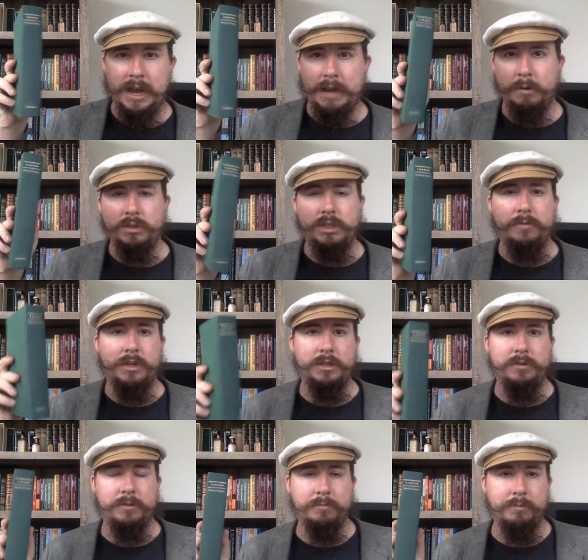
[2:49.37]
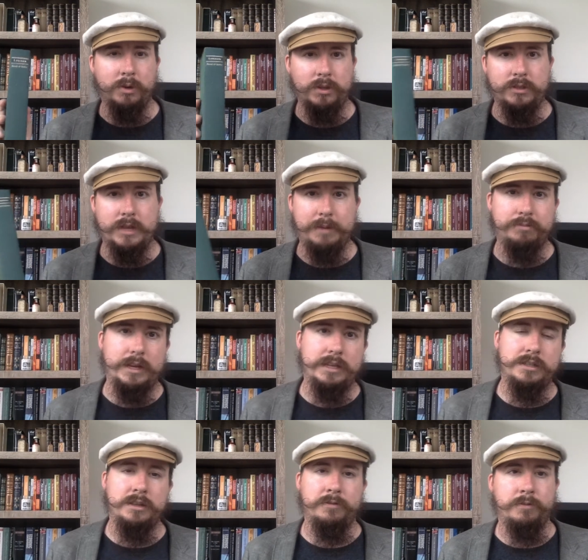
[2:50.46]
And most of his books take
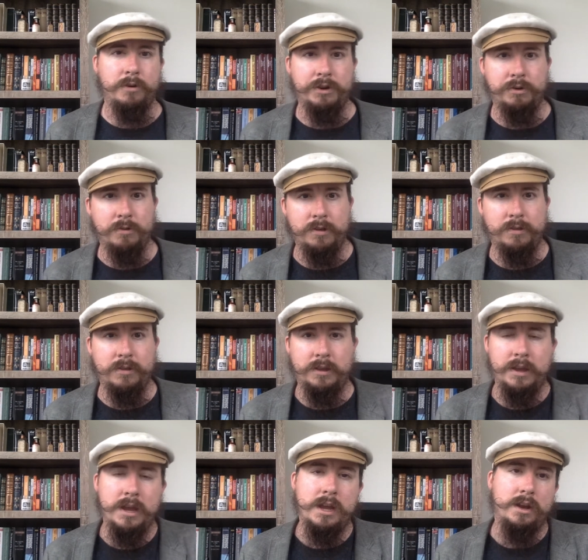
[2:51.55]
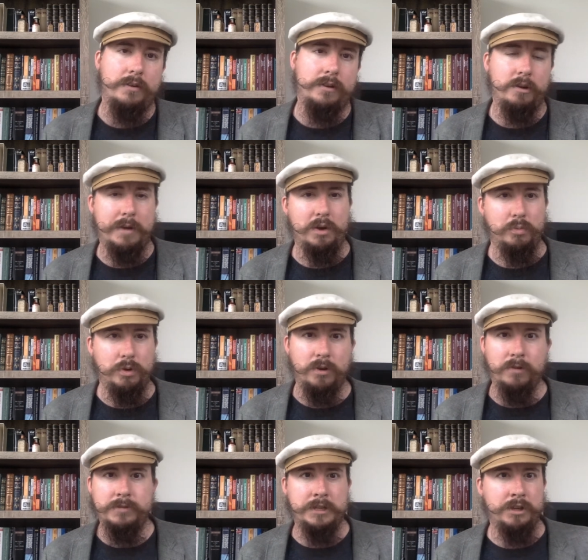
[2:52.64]
place in the far north and are about
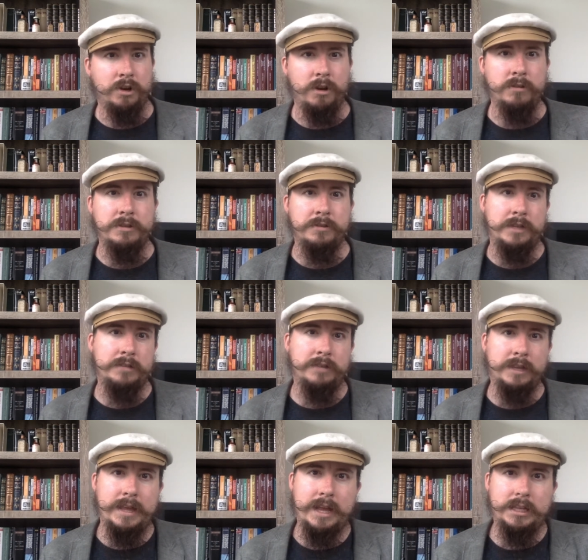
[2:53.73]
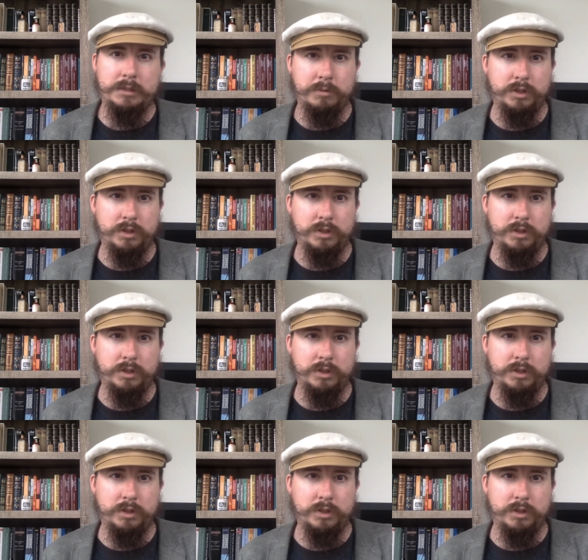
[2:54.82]
wolves and dogs and things like that.